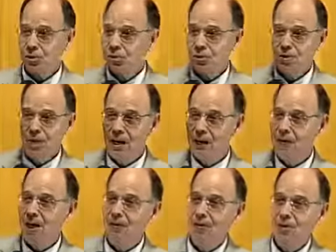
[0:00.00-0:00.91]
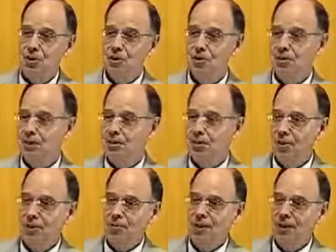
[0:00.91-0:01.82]
it's just right down the street,
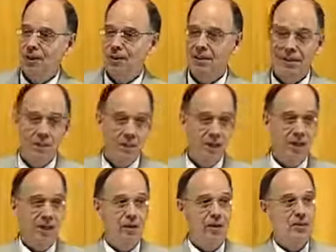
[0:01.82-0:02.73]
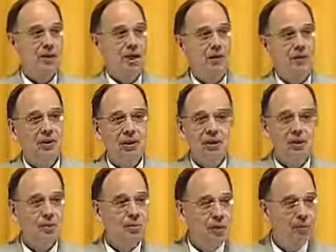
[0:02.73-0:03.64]
turn right at the big intersection,
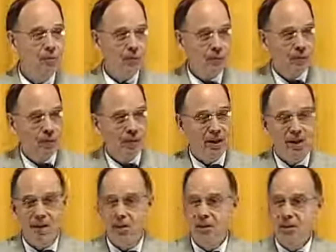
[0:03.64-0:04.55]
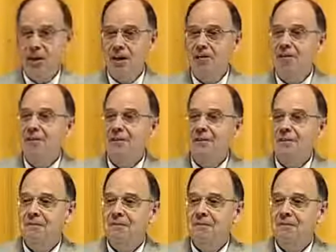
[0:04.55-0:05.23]
it's a big brick building on your left."